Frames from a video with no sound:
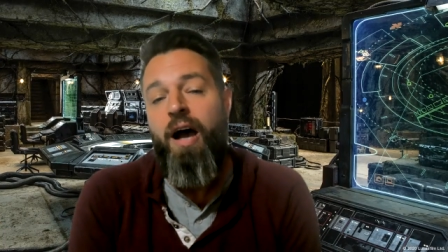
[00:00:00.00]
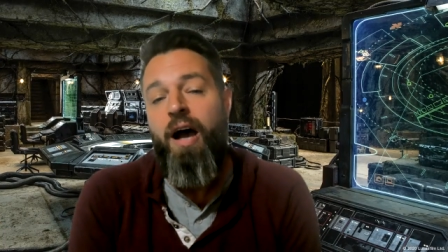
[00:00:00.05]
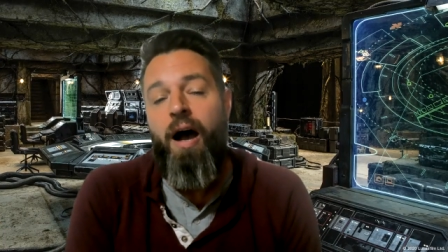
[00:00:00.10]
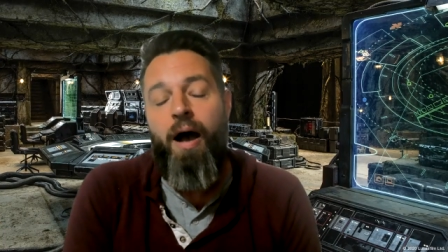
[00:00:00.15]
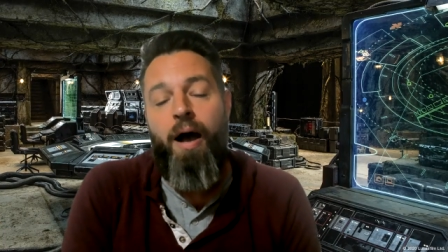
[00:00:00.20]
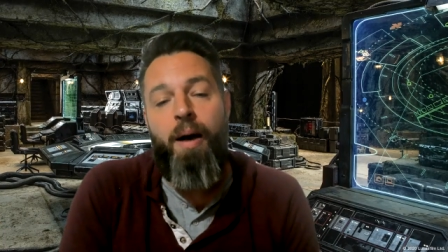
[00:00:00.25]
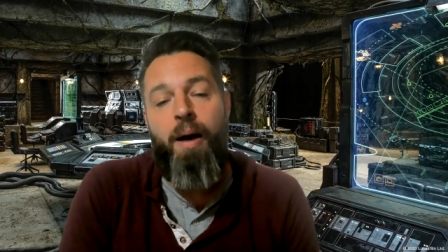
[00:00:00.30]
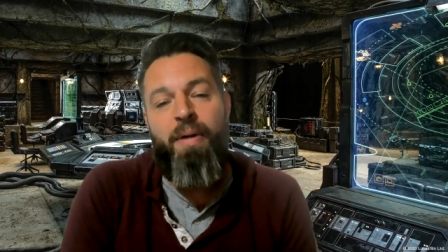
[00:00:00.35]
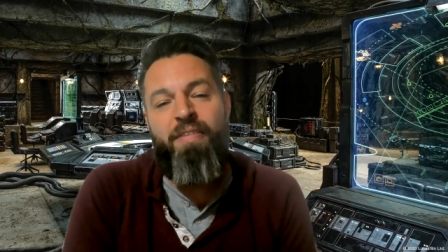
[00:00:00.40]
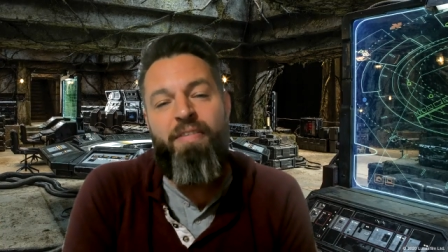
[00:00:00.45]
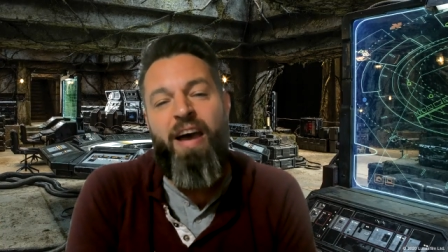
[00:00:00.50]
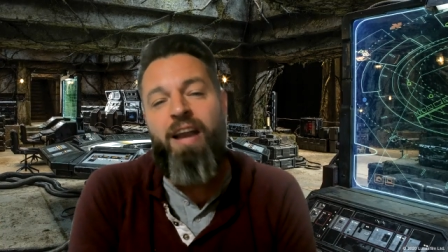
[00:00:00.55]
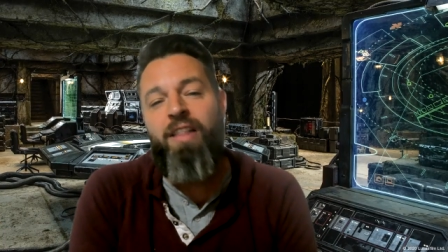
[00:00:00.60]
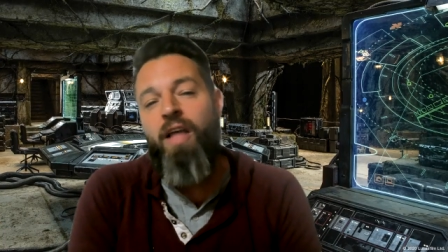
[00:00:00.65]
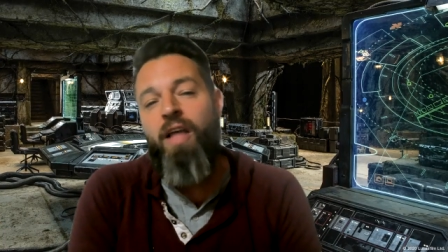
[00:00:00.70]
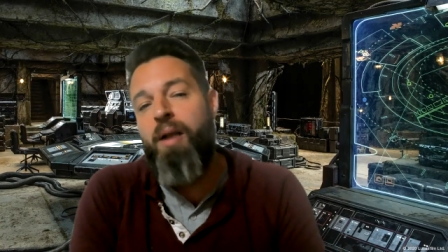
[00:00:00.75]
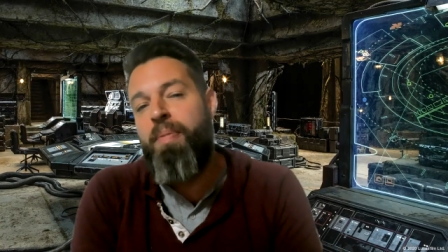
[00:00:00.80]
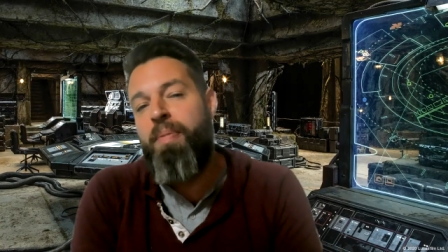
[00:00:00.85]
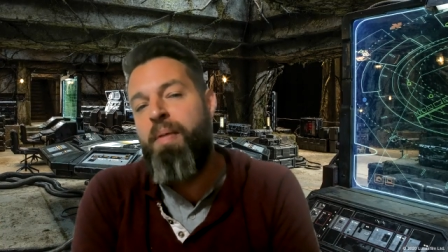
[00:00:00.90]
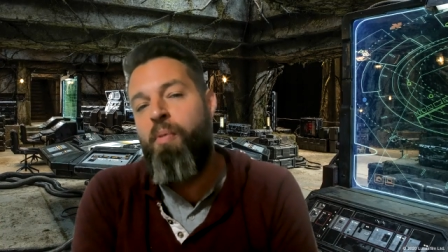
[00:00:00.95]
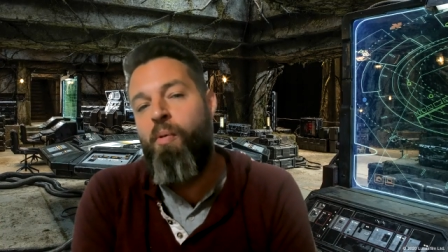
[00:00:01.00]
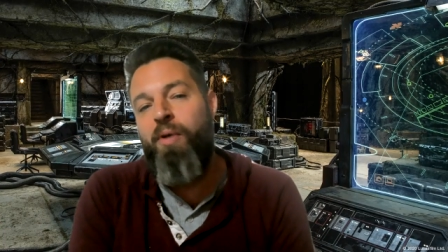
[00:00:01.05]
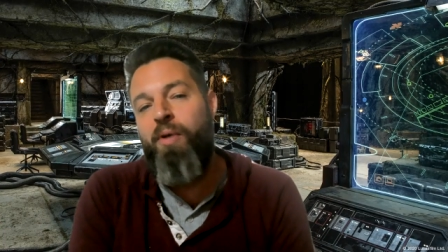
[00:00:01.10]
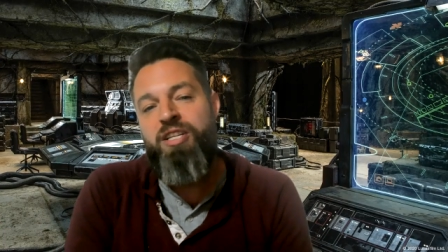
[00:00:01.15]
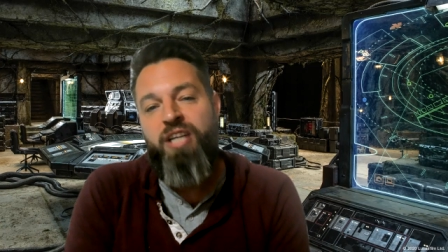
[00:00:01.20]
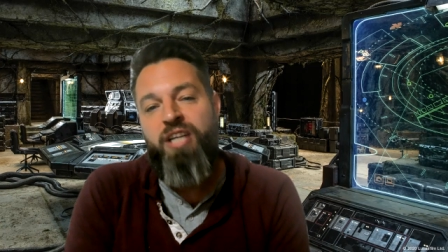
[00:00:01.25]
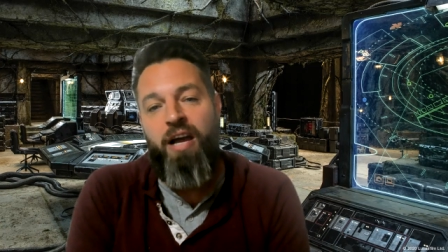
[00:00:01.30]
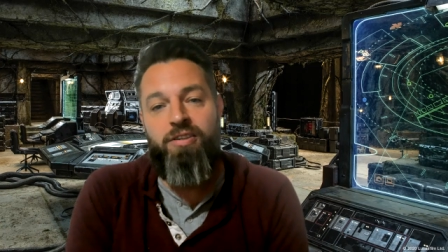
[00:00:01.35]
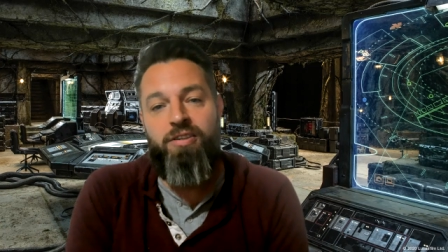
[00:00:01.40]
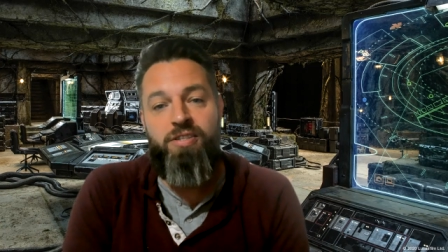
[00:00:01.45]
Um, I've had a lot of people
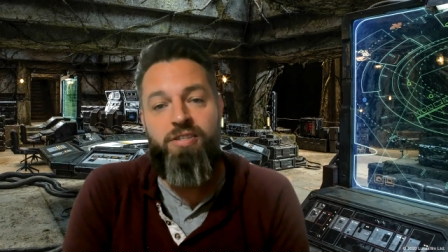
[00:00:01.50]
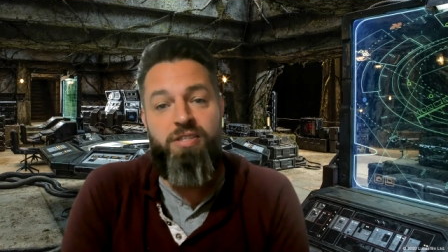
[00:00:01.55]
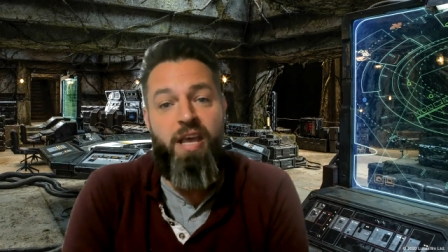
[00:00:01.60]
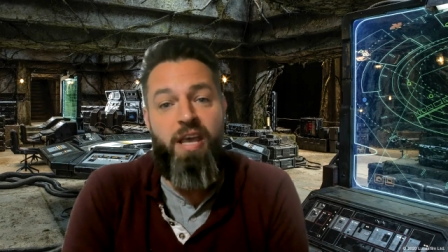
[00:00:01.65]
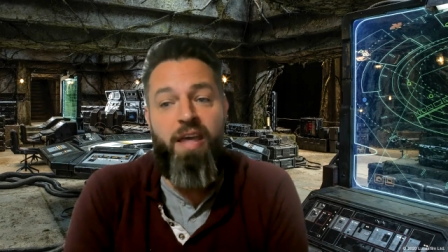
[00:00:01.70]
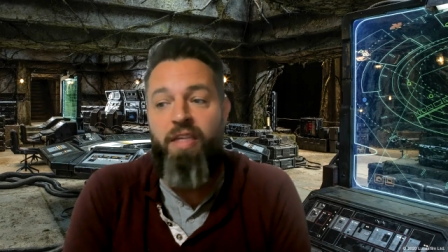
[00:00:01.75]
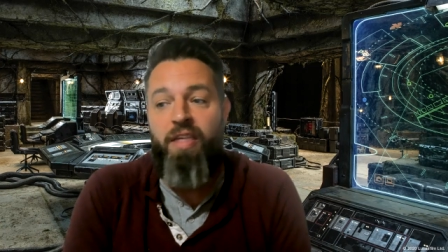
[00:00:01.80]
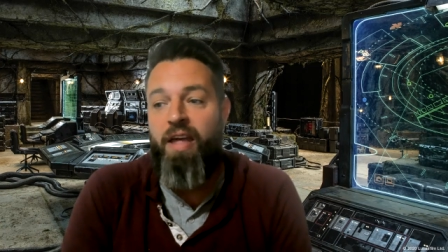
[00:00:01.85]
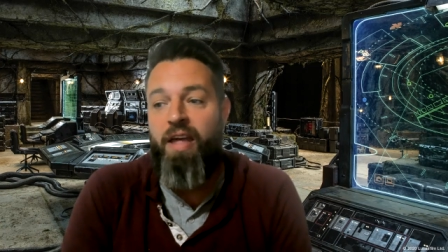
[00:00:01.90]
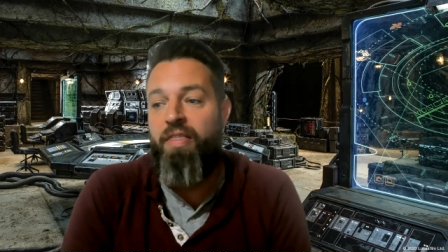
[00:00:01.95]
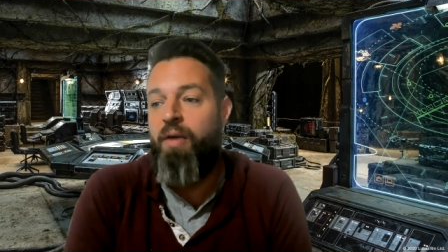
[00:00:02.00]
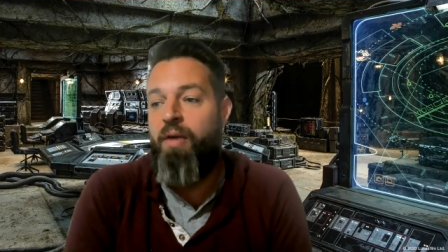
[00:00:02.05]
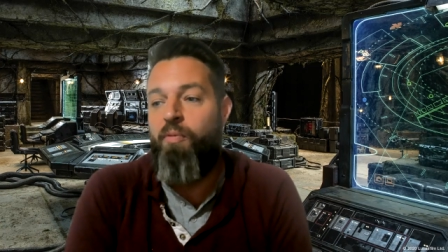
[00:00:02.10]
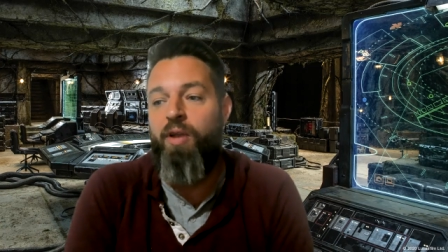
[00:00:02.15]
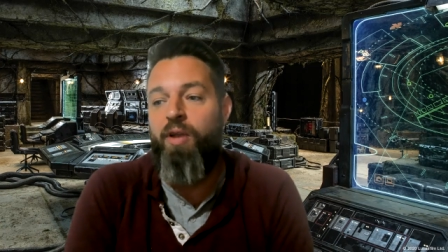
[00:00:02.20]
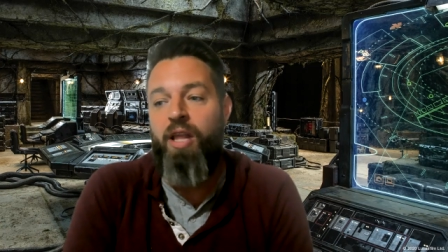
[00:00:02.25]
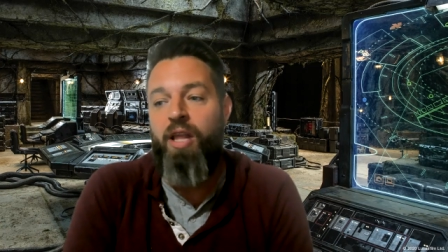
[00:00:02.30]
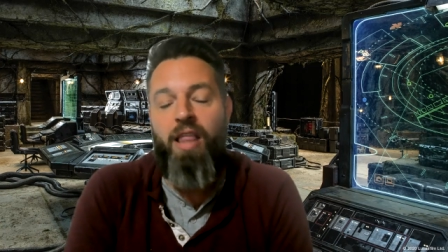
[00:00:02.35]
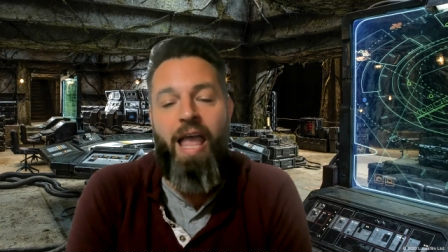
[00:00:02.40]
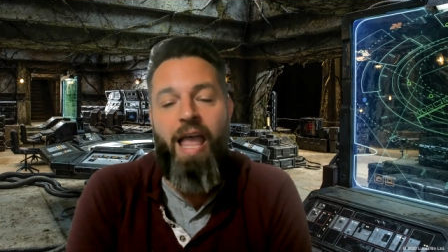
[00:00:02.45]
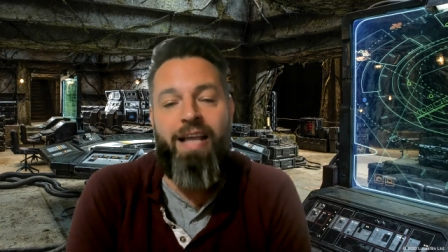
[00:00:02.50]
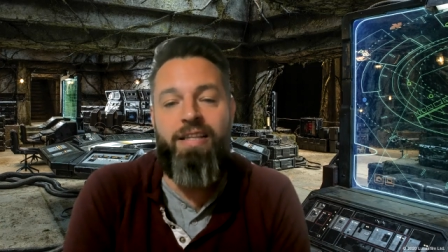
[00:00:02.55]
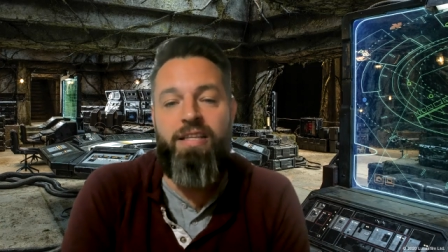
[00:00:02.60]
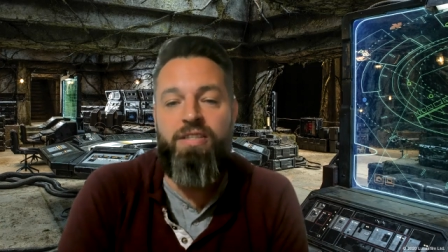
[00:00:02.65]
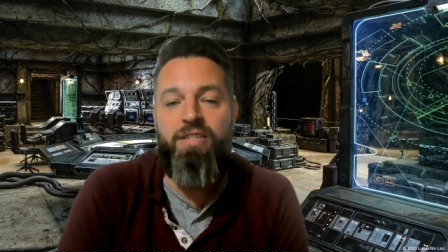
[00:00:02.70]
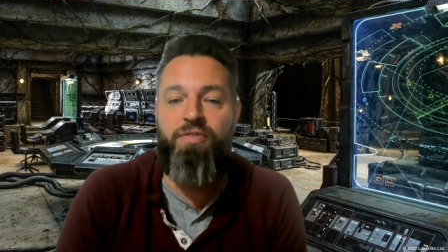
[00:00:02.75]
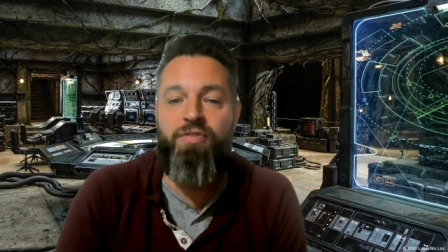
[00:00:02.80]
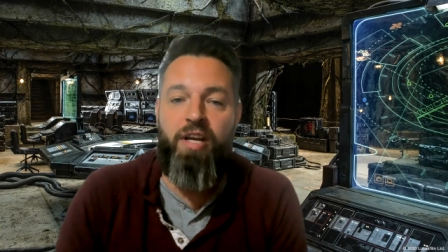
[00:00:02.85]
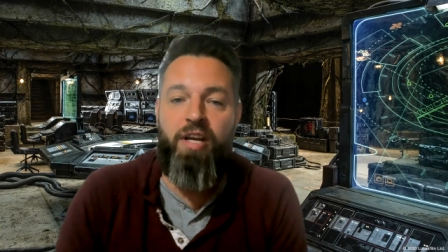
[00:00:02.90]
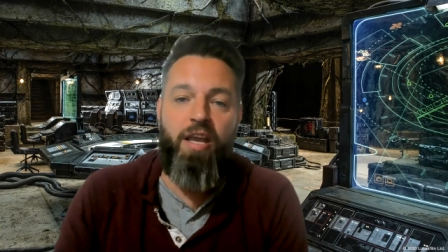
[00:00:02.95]
reach out and say that they really like
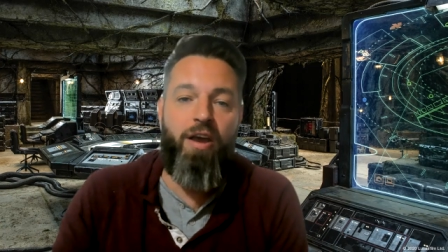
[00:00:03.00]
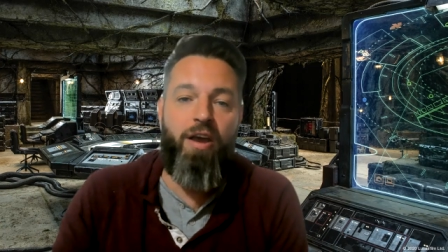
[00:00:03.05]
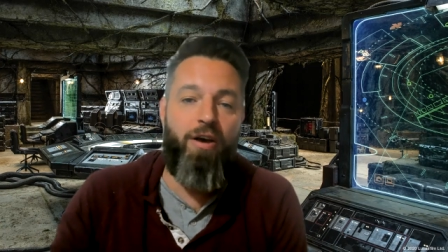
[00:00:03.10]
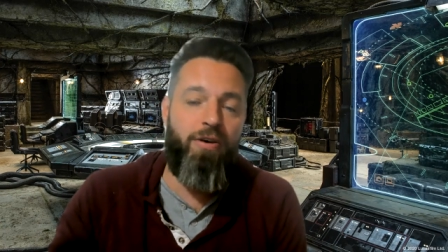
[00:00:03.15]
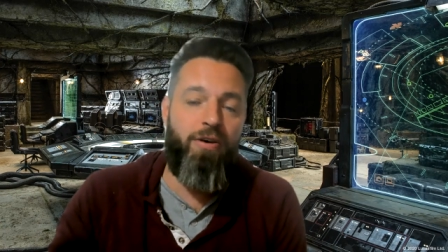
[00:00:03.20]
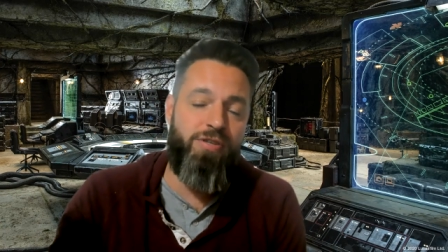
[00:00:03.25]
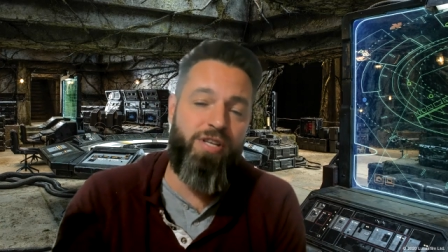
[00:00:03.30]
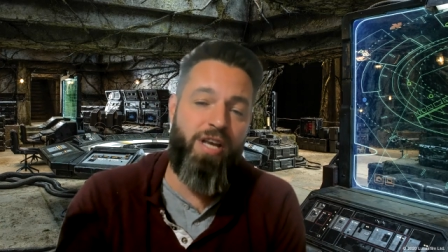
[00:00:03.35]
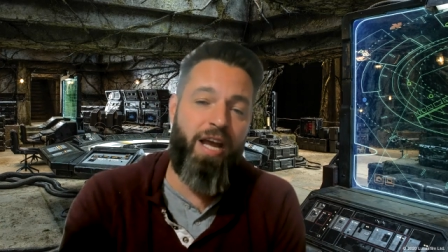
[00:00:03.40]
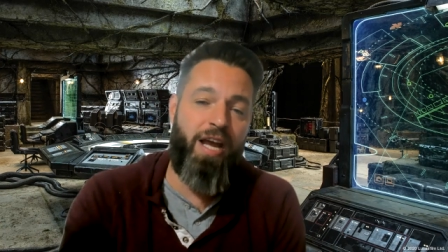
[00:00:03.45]
these videos